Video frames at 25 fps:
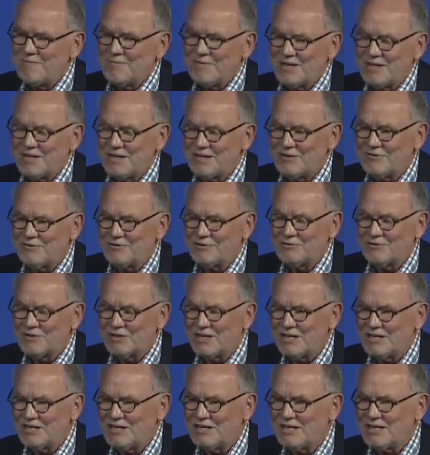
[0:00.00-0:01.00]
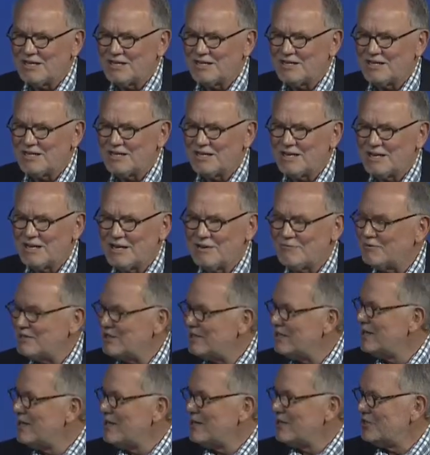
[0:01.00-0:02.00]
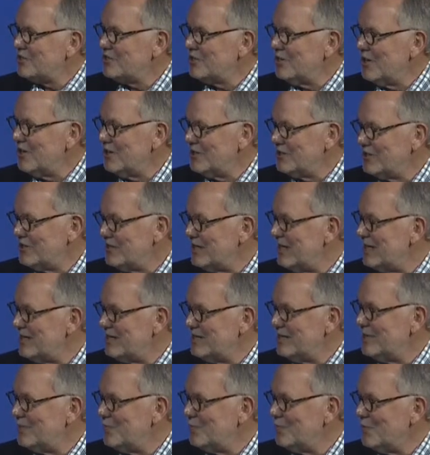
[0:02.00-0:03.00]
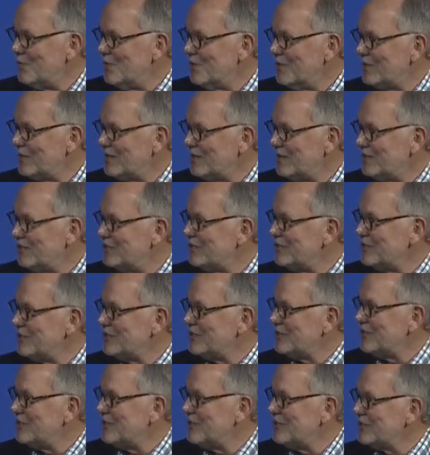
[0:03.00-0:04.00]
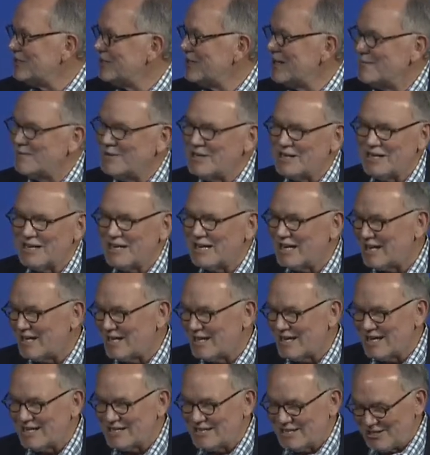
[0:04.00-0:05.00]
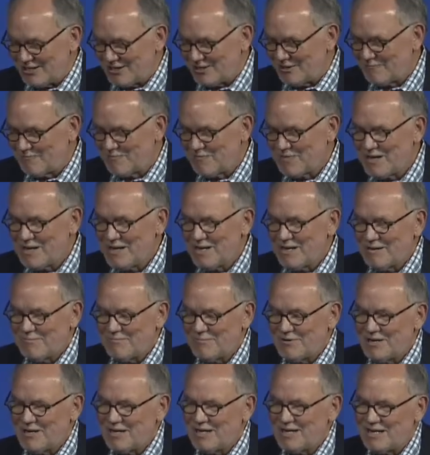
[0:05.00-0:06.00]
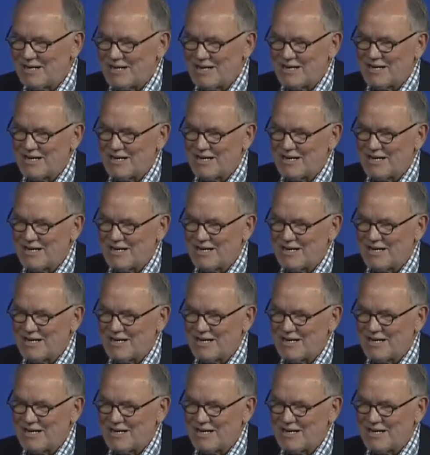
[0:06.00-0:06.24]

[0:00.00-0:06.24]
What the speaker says: I think it was with AT&T, and we charged, and that didn't work, and it took us a long time to get out of that deal. But